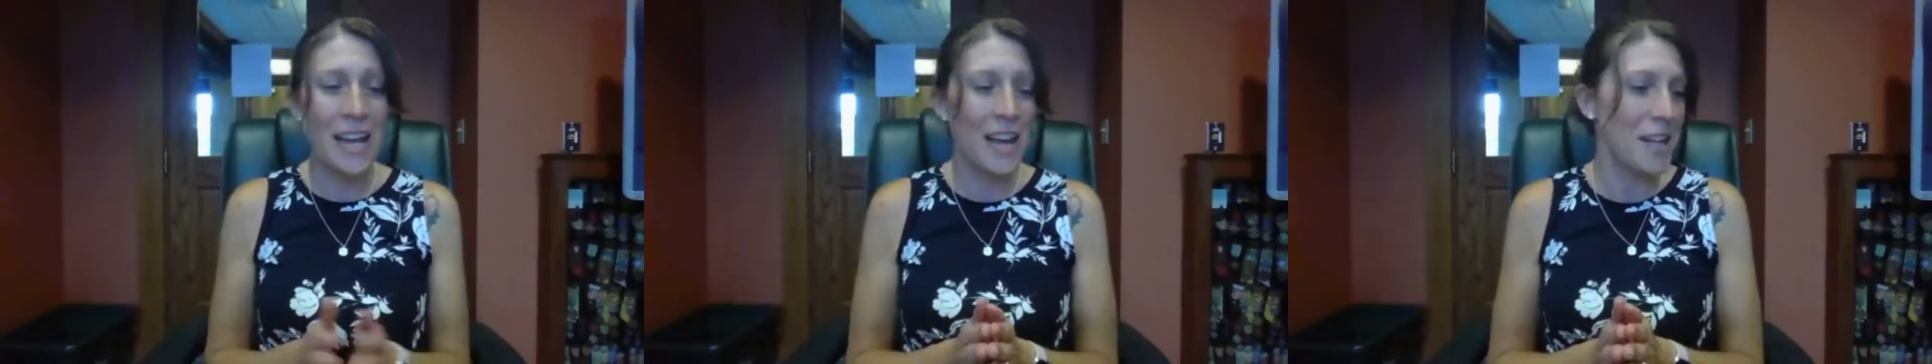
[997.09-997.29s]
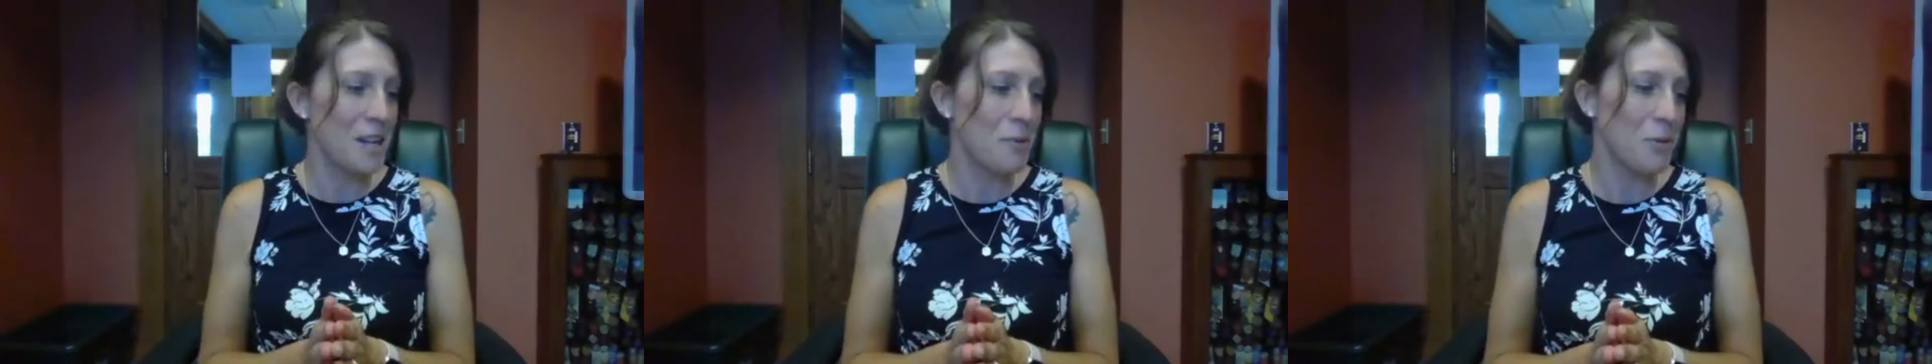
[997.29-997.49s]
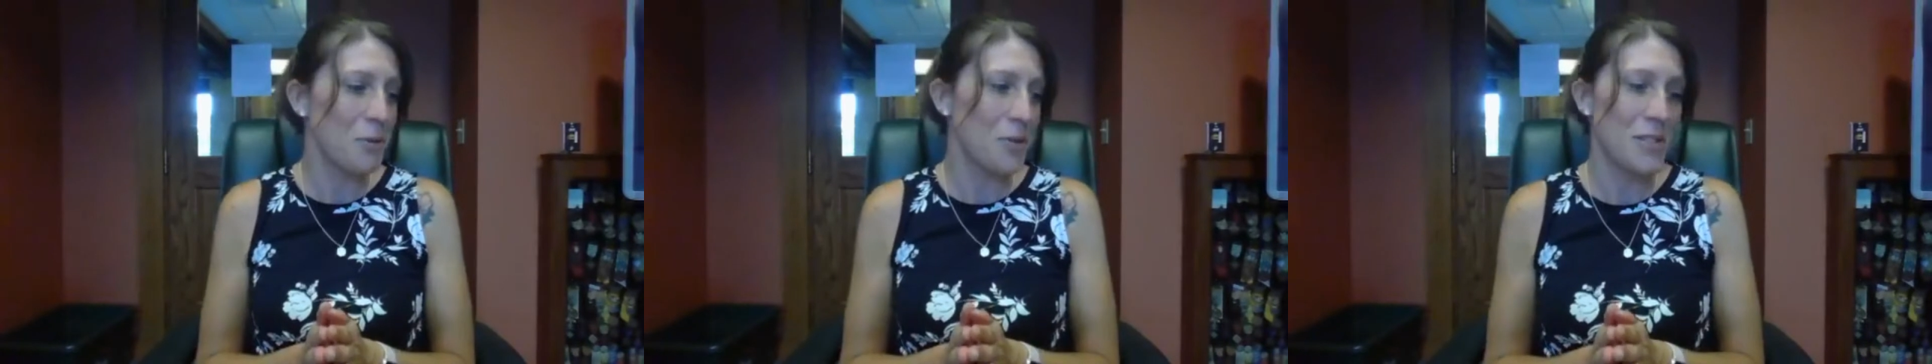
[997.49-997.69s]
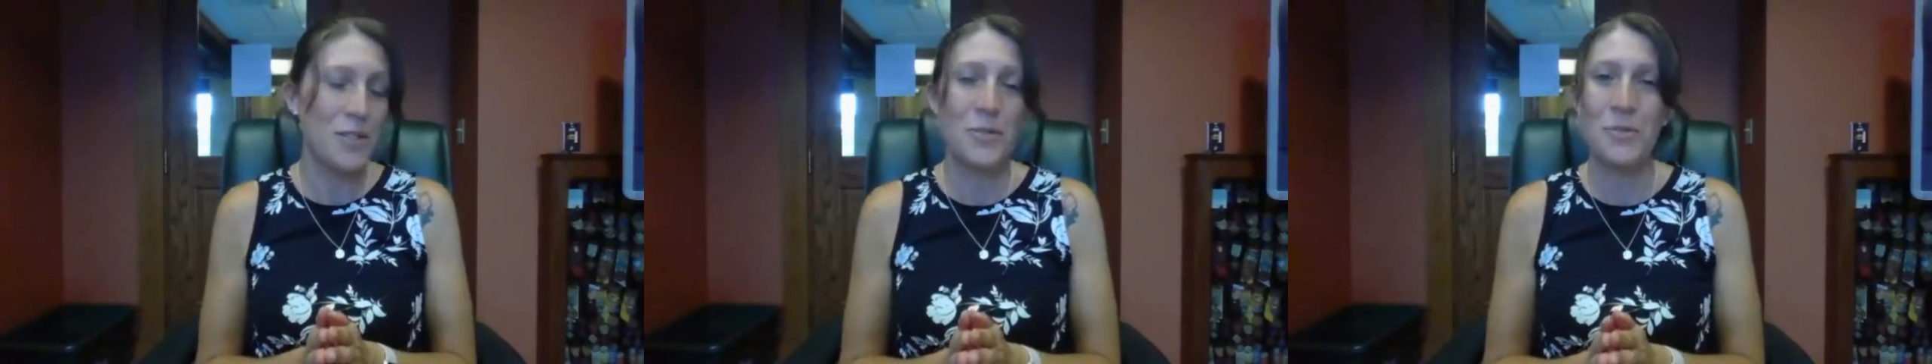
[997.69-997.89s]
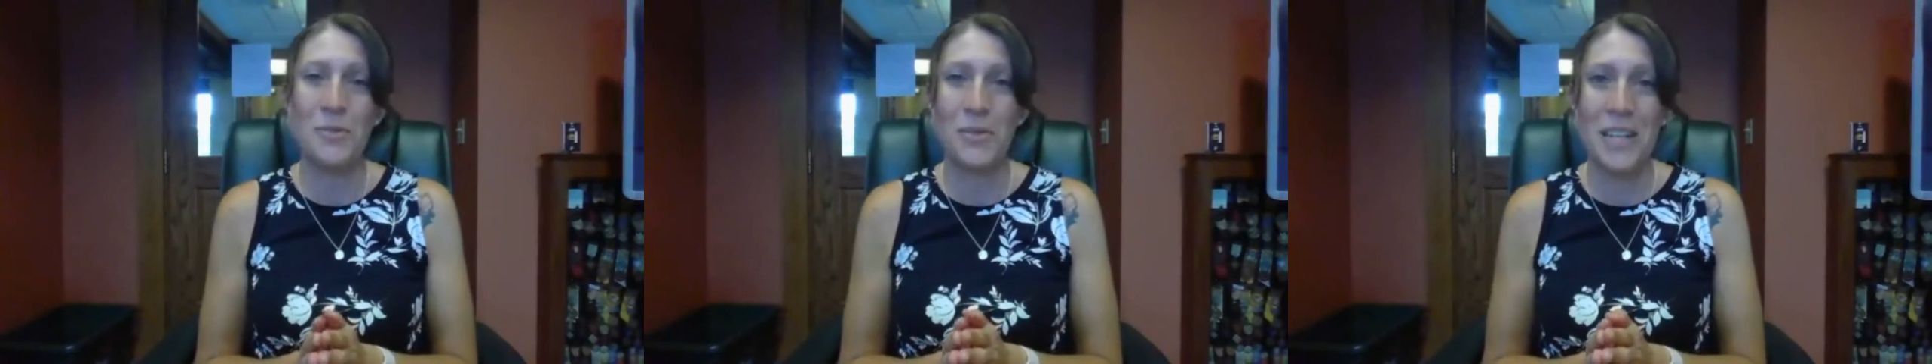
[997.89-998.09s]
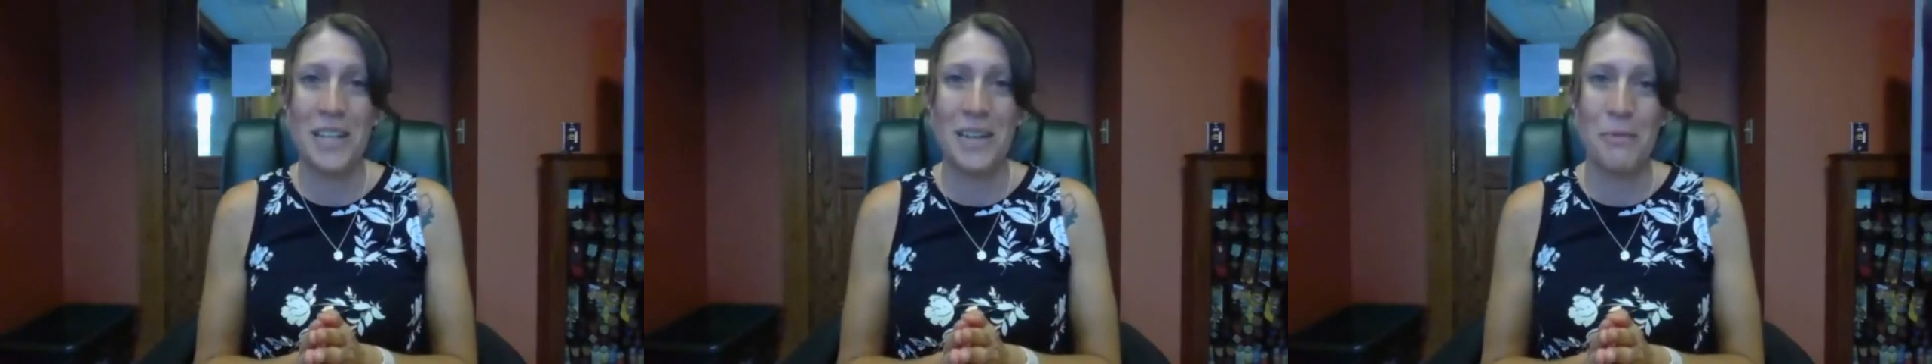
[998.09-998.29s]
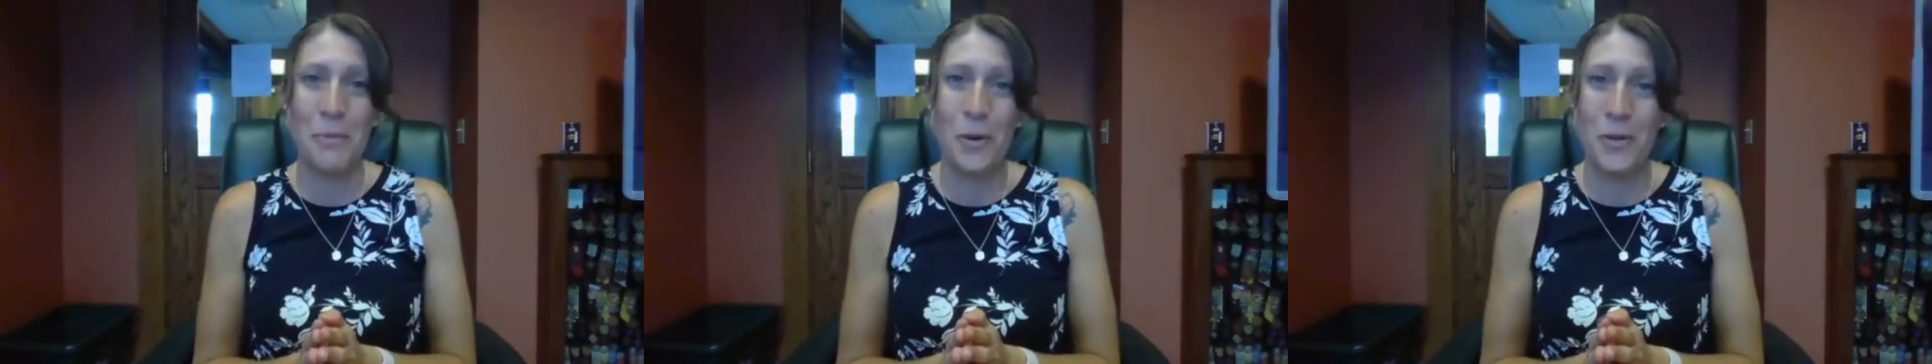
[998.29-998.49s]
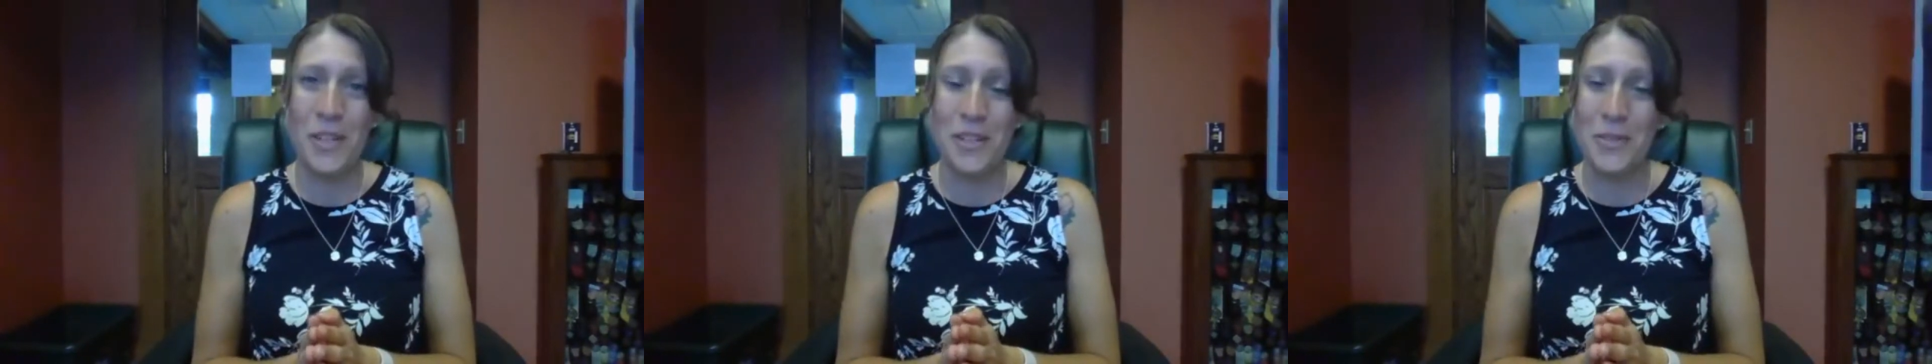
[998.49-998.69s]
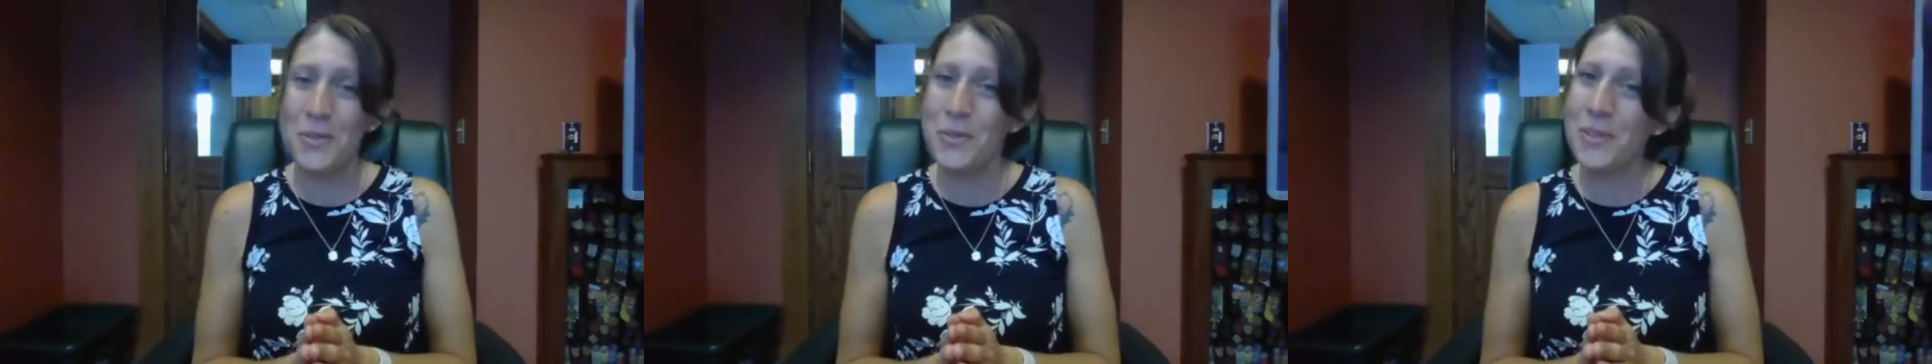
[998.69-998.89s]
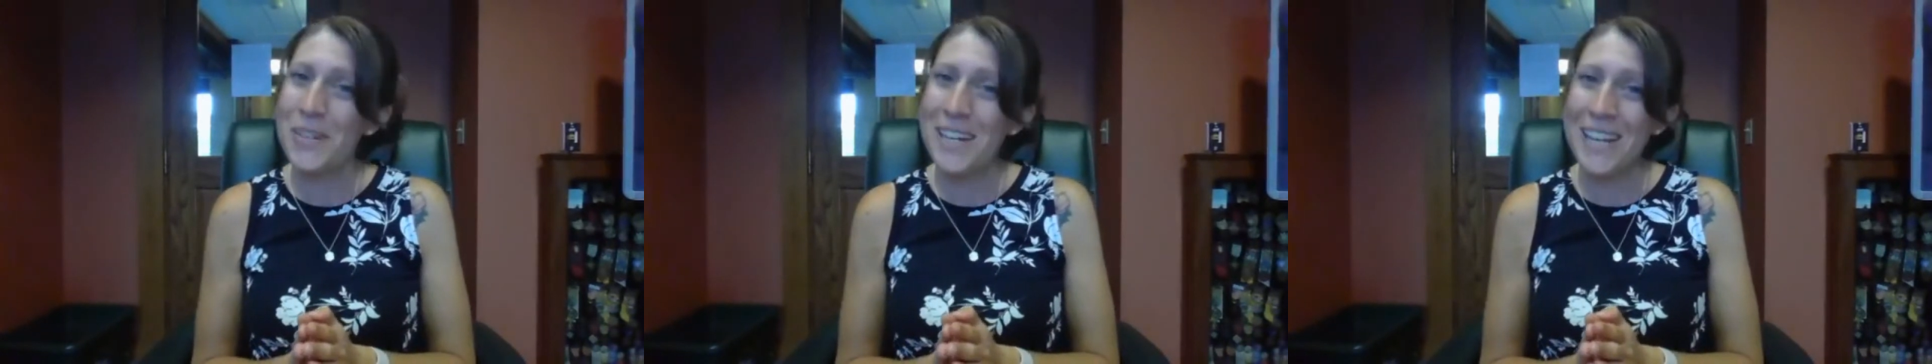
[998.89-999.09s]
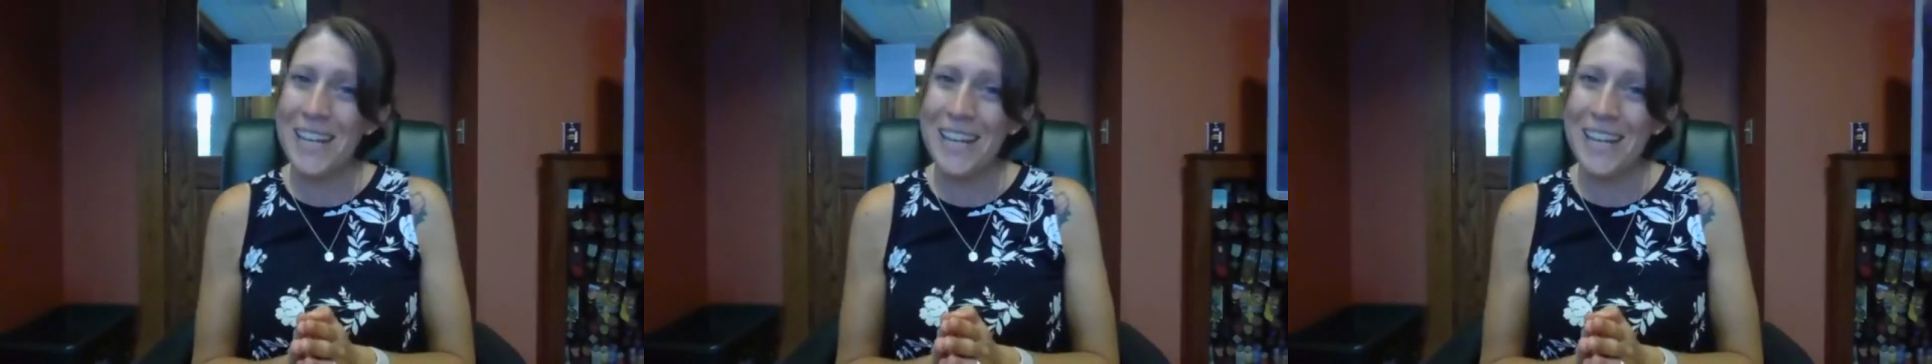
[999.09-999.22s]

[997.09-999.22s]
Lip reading: I am going to read a quick story